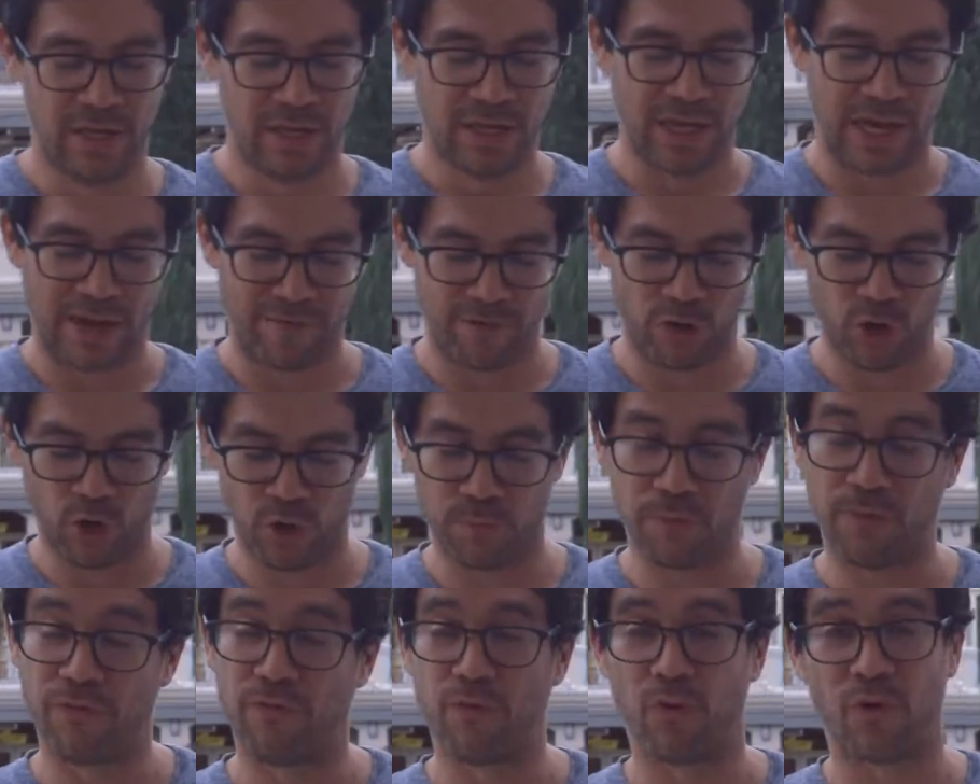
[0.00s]
I've
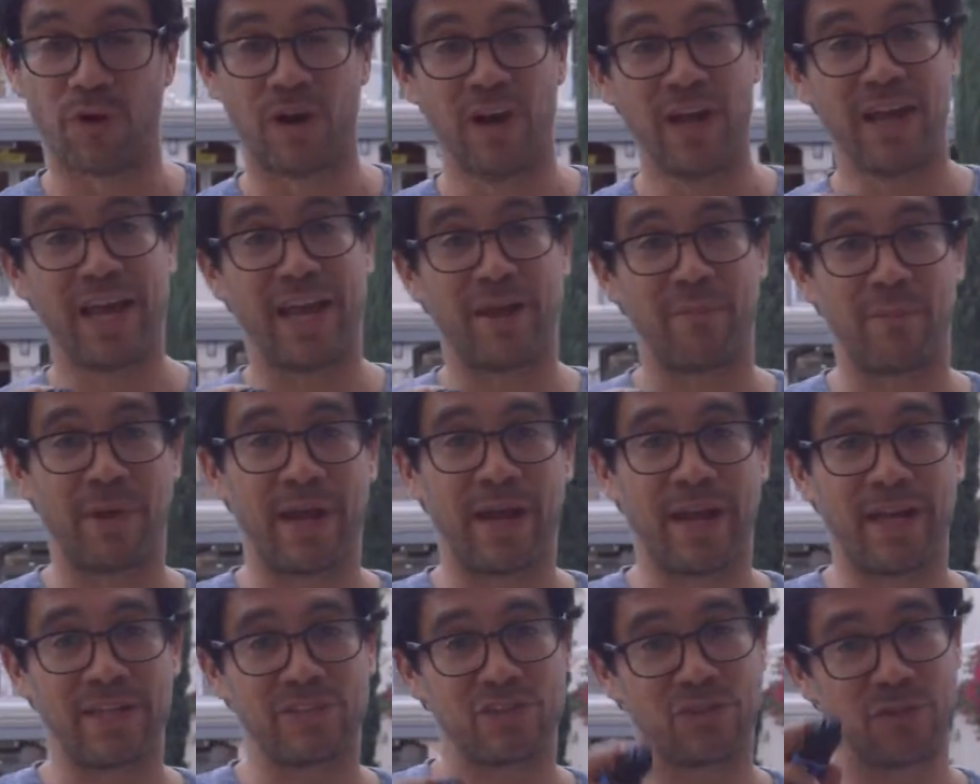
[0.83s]
heard before. And my
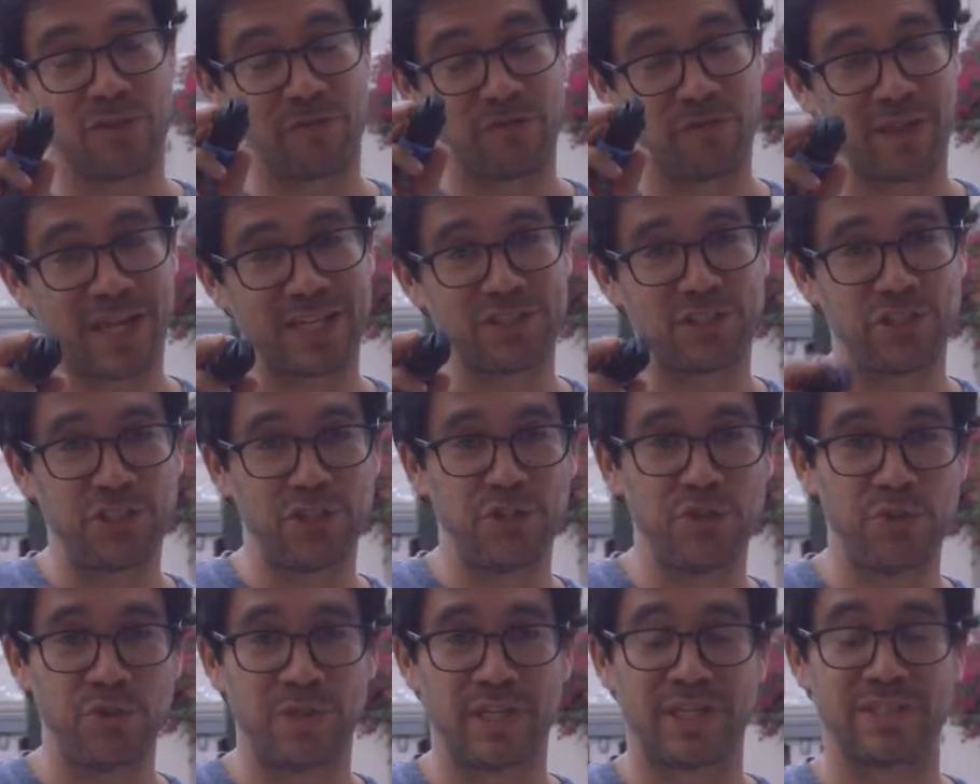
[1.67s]
answer, if that's
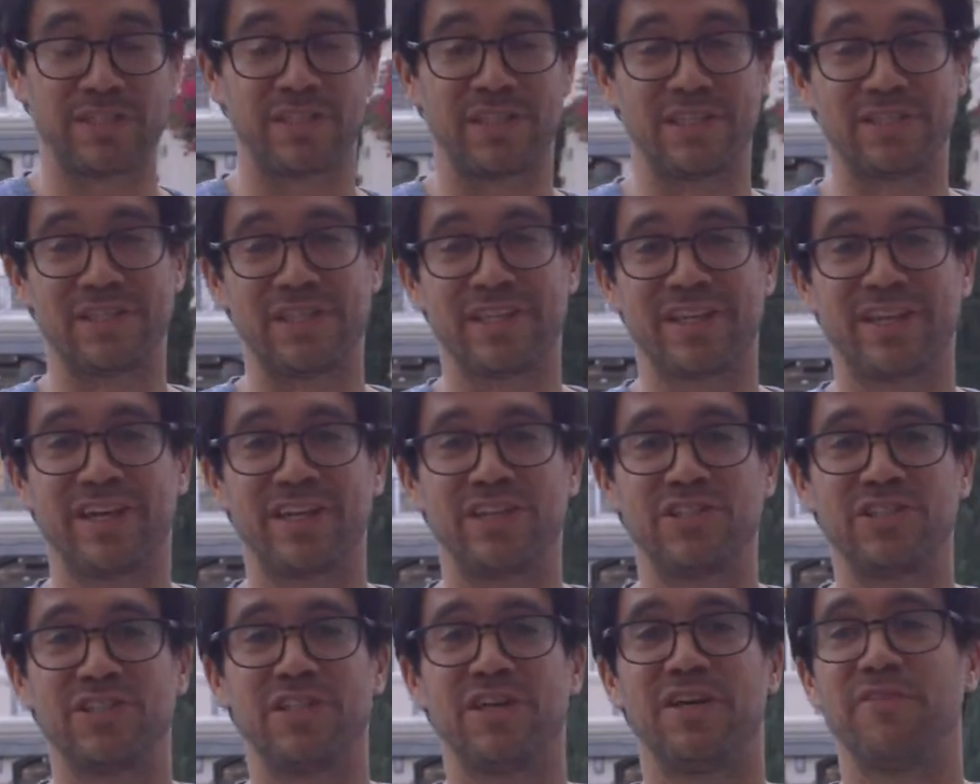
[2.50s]
you that says that kind
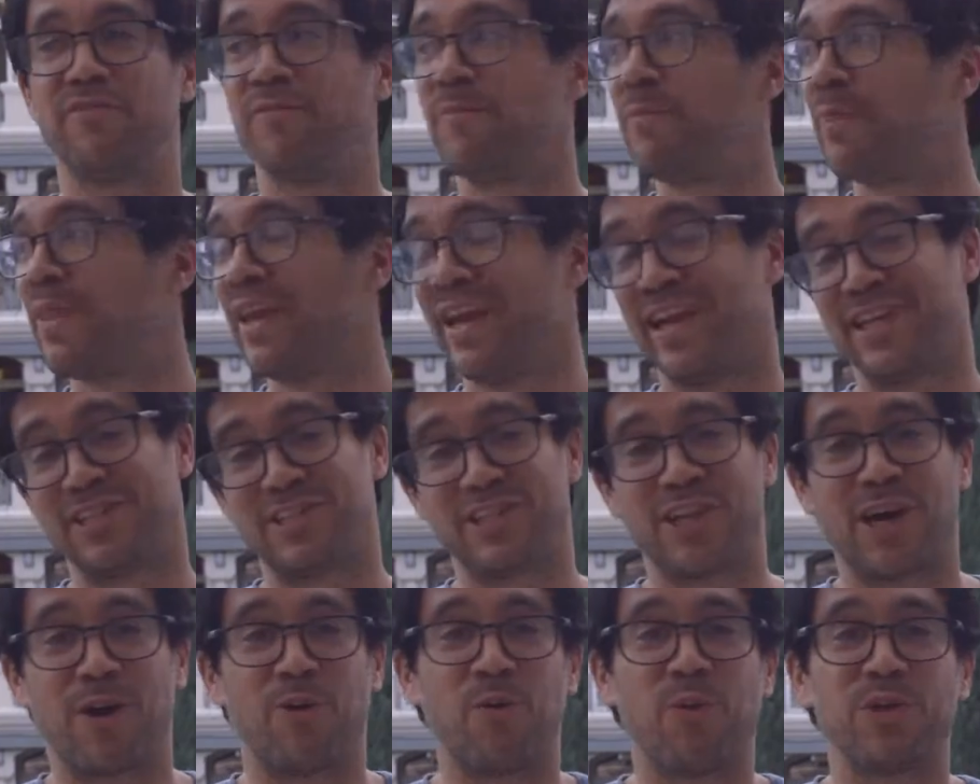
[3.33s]
of stuff, it's
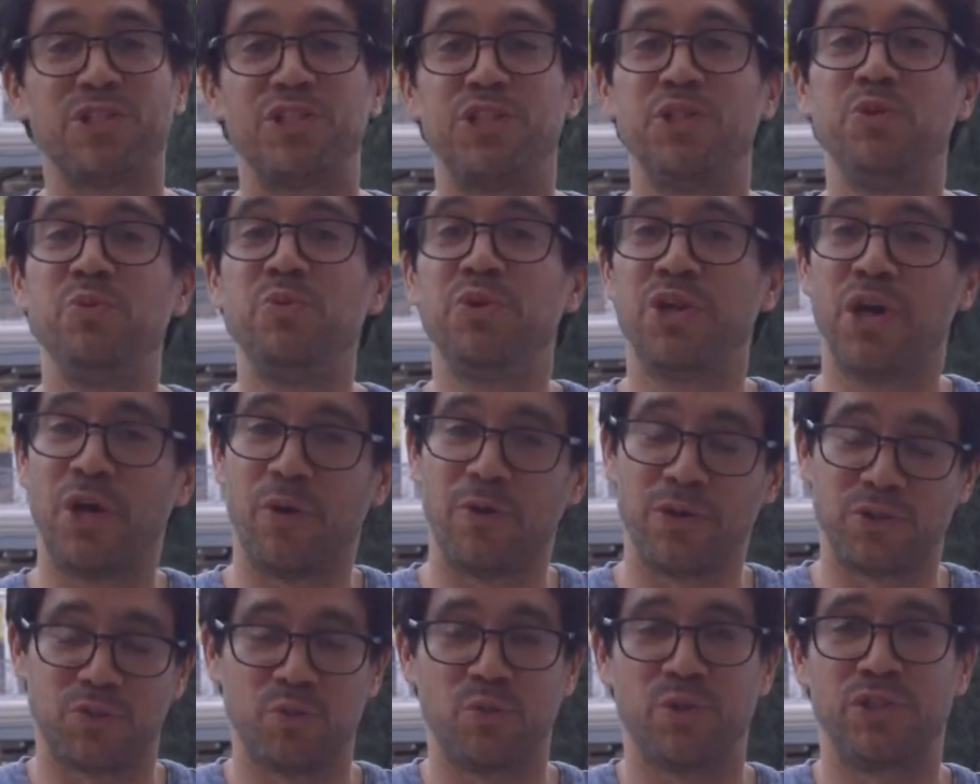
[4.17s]
not what you know,
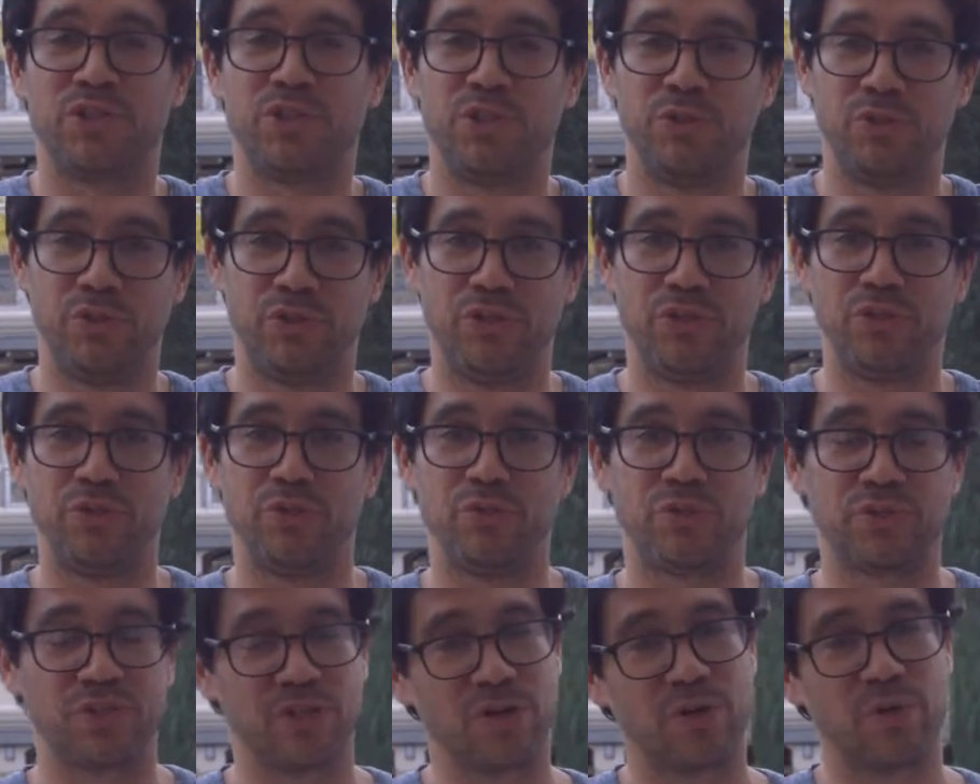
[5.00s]
it's what you do.
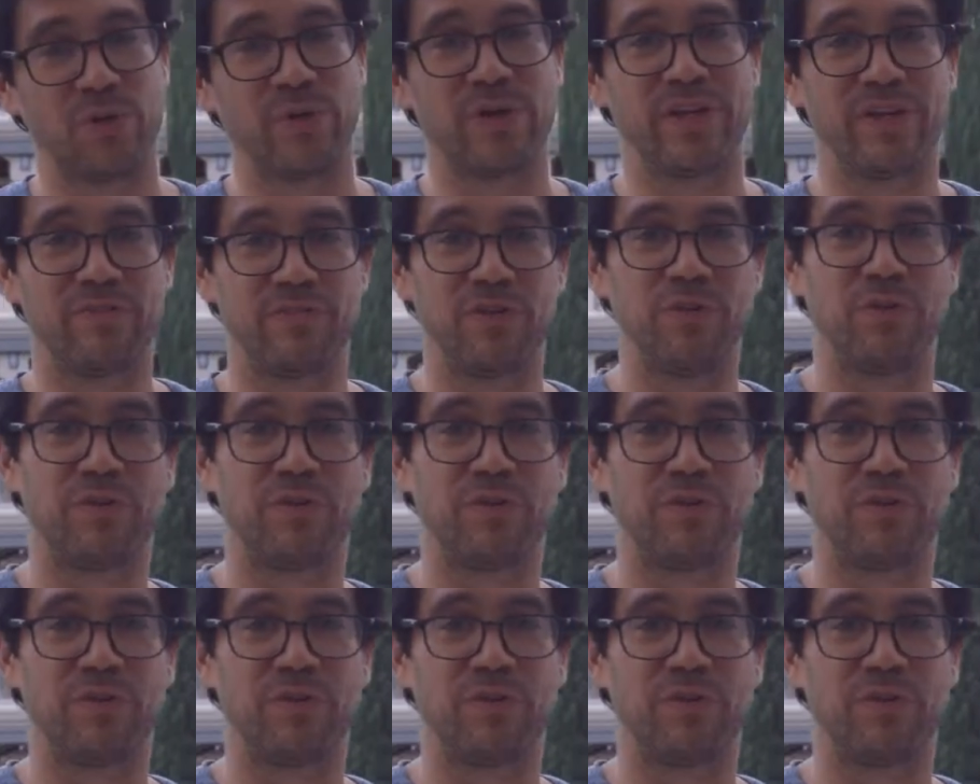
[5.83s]
So if you